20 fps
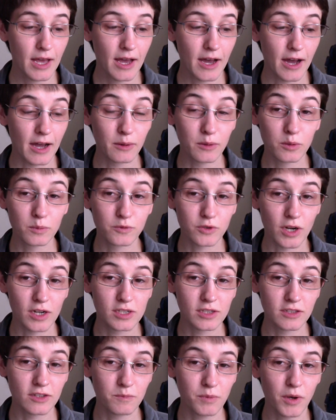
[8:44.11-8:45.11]
I will try to
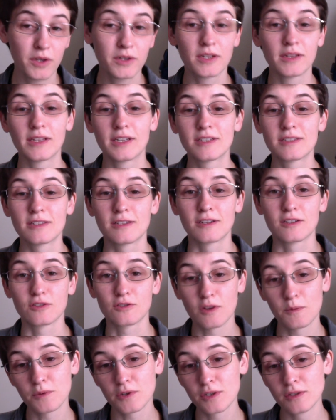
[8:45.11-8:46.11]
leave pertinent links in the
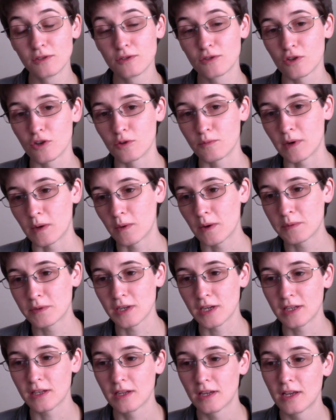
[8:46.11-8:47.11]
description, so my
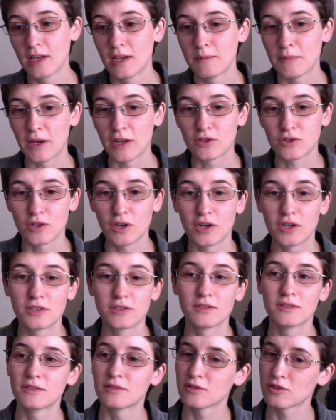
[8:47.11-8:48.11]
website,
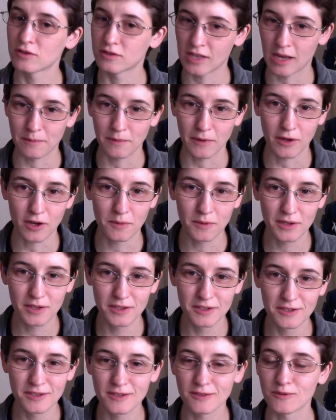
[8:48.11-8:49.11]
Patreon, Southbay
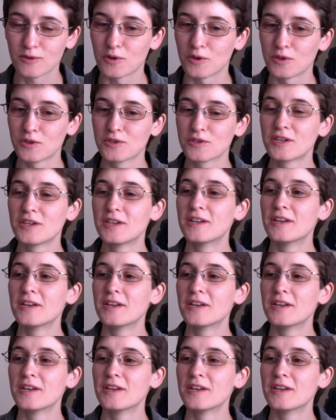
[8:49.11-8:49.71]
Comickers, of course.